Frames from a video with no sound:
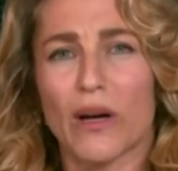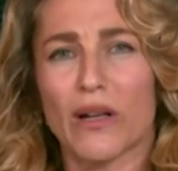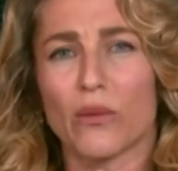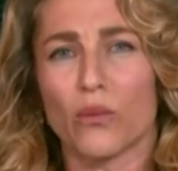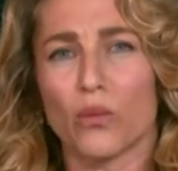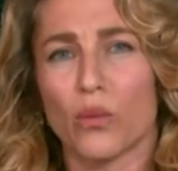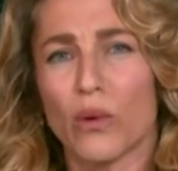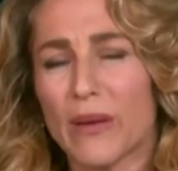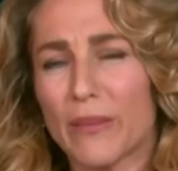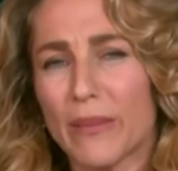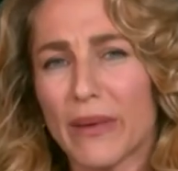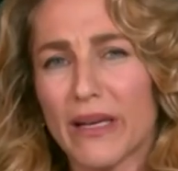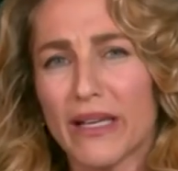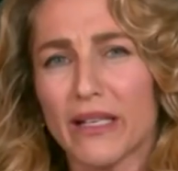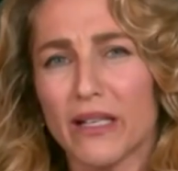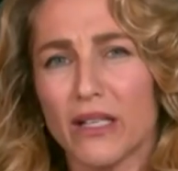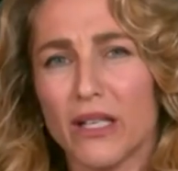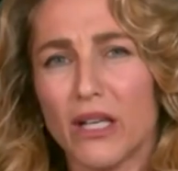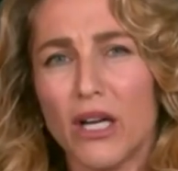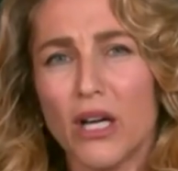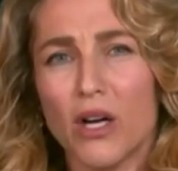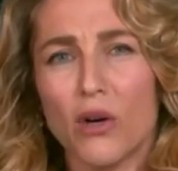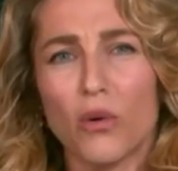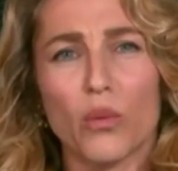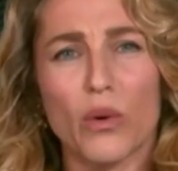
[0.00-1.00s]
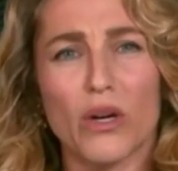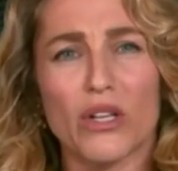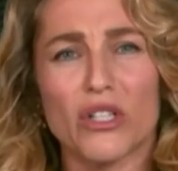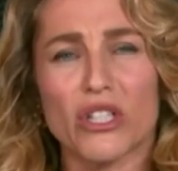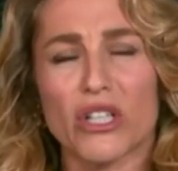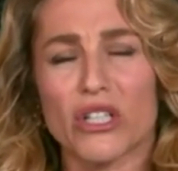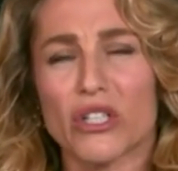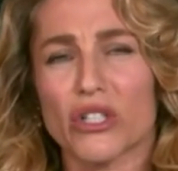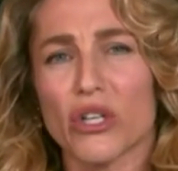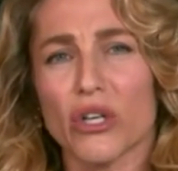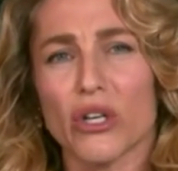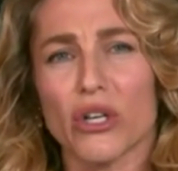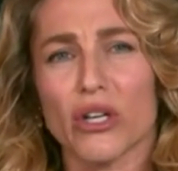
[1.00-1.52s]
UN Women, which
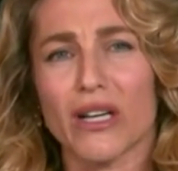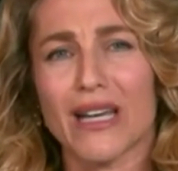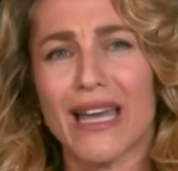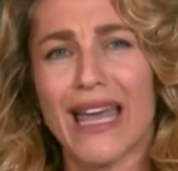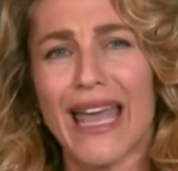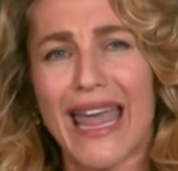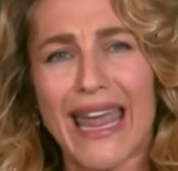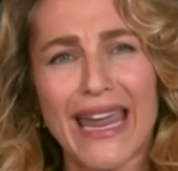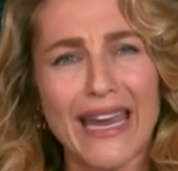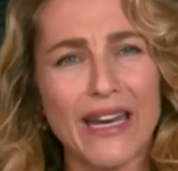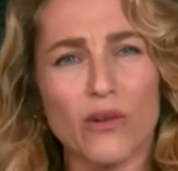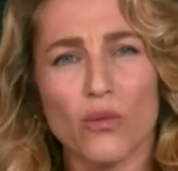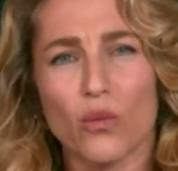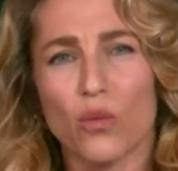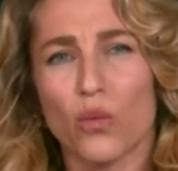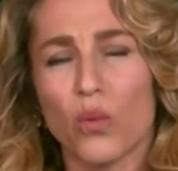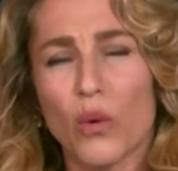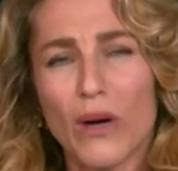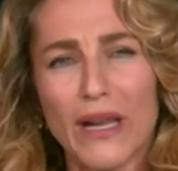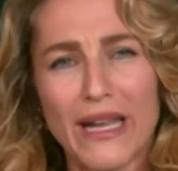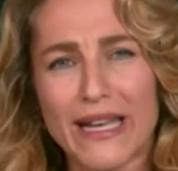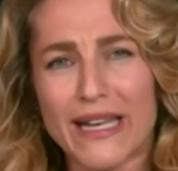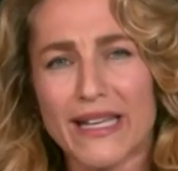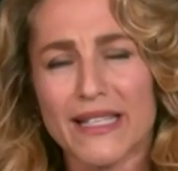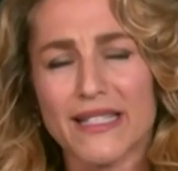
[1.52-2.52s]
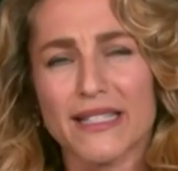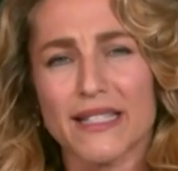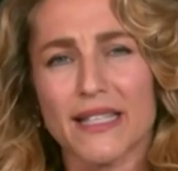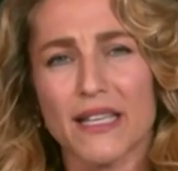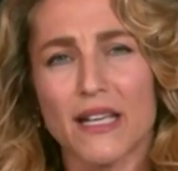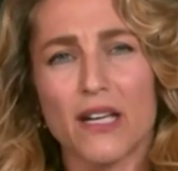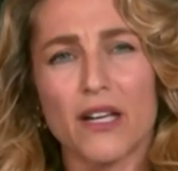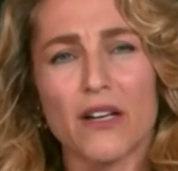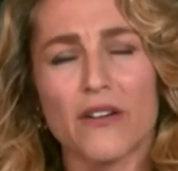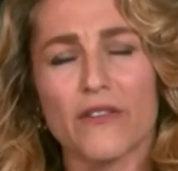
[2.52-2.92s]
it took eight weeks